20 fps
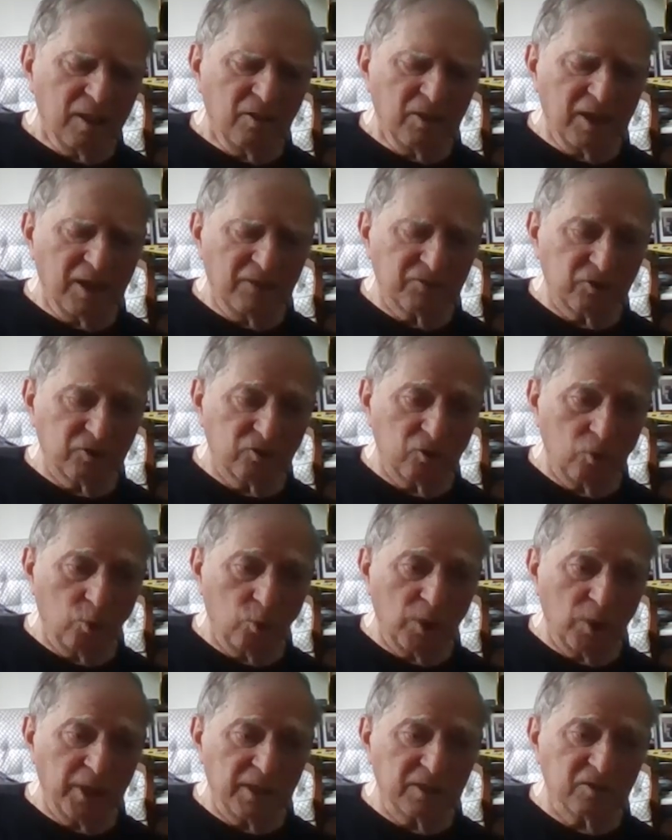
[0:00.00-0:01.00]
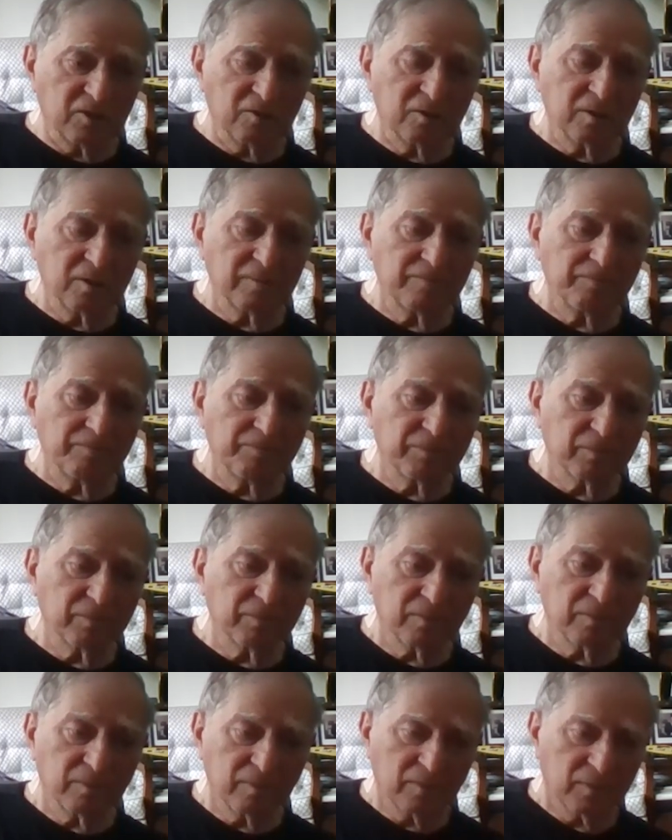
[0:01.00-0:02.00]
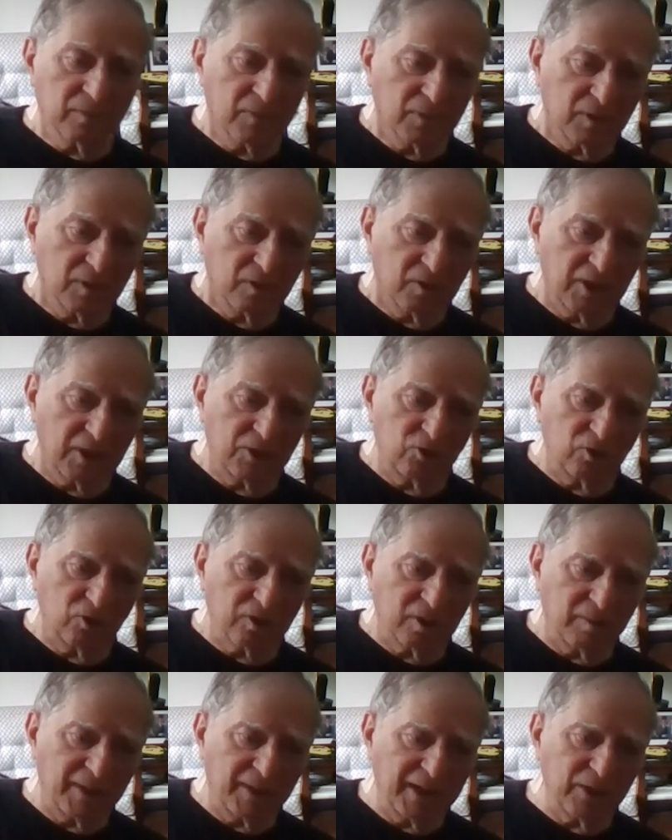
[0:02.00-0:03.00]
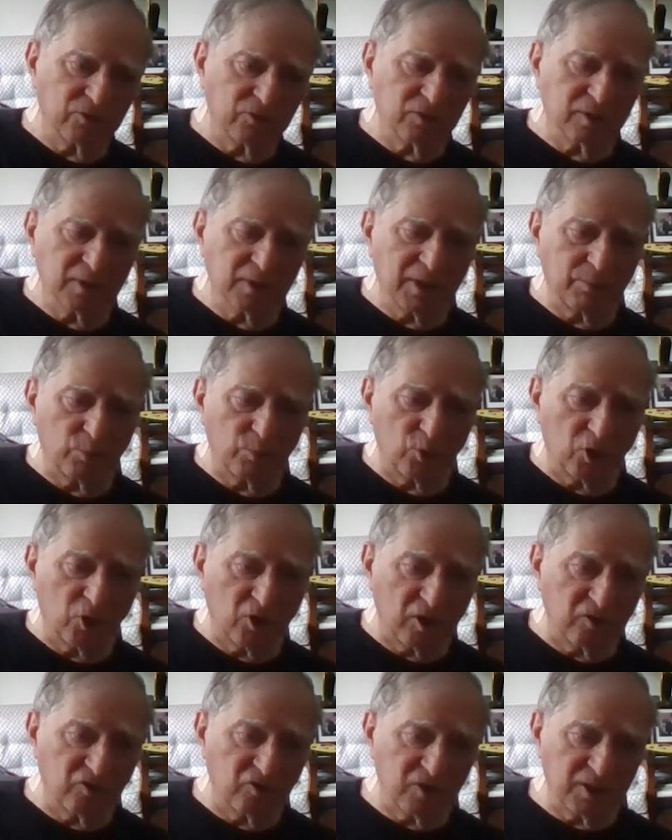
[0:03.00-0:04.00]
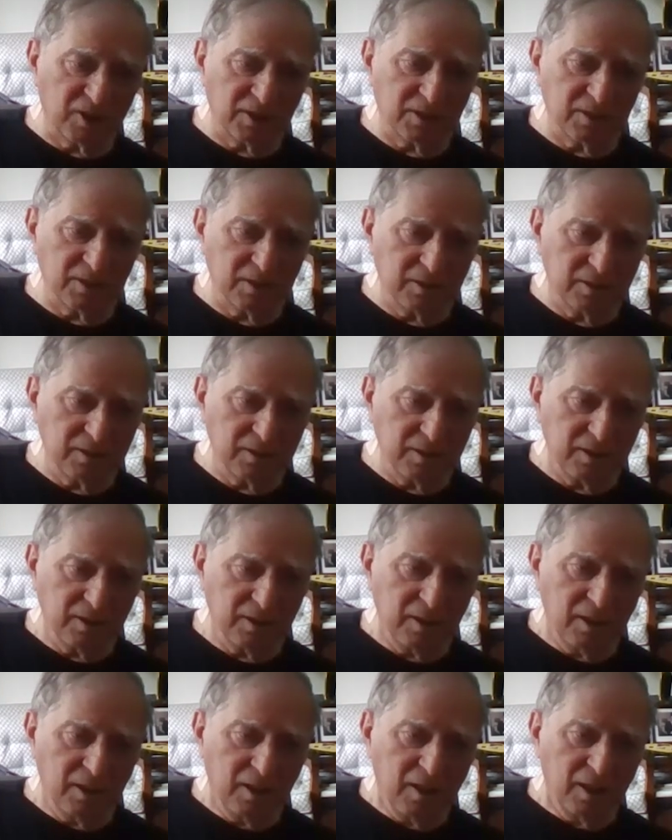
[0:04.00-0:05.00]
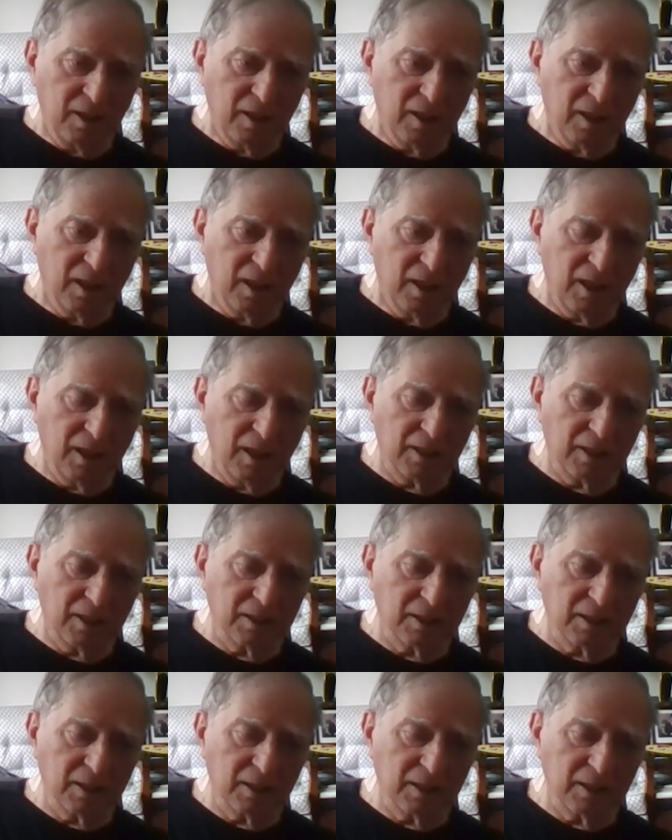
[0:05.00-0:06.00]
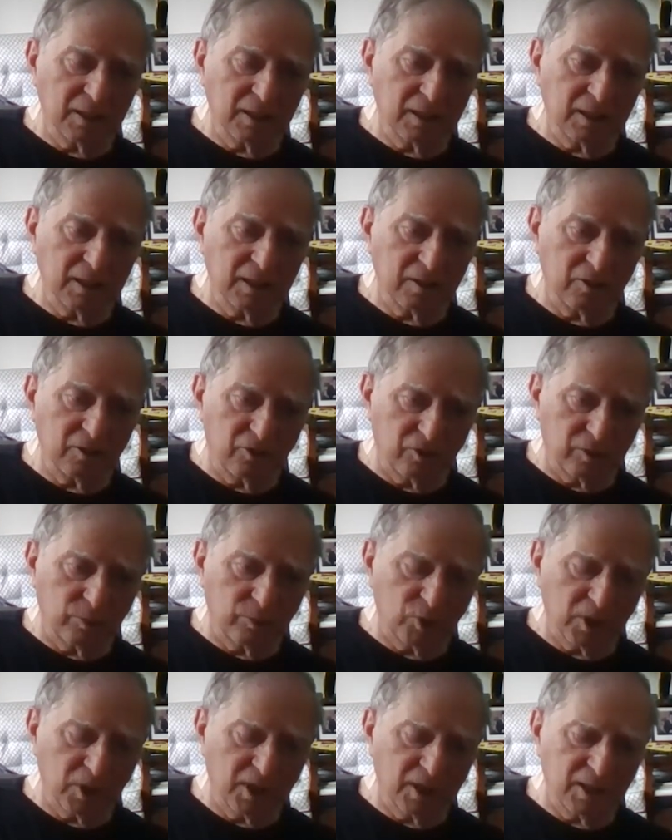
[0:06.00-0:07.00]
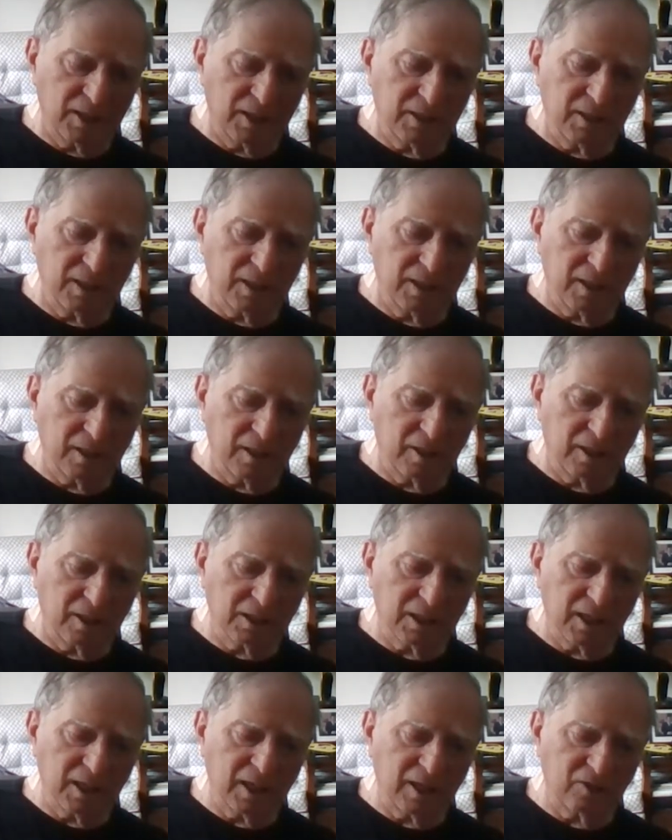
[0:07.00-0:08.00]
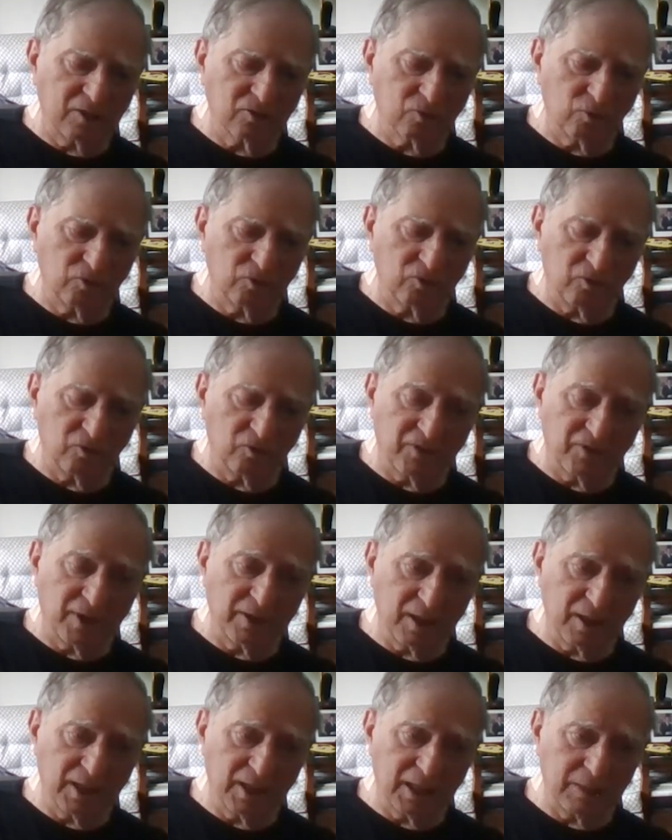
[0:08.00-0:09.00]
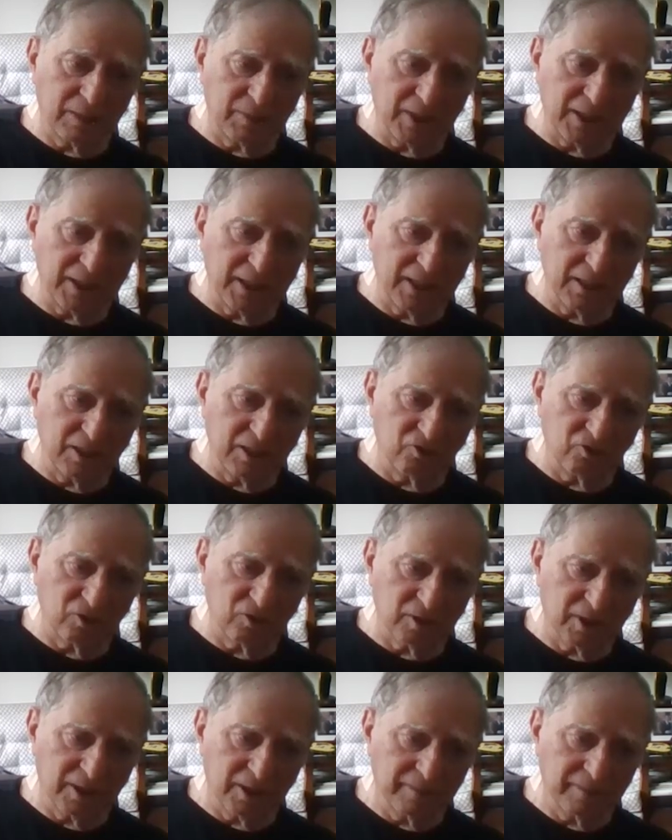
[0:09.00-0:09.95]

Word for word: After two weeks, they took them out and brought us in, and the Third Brigade. And our task was to find the enemy initially.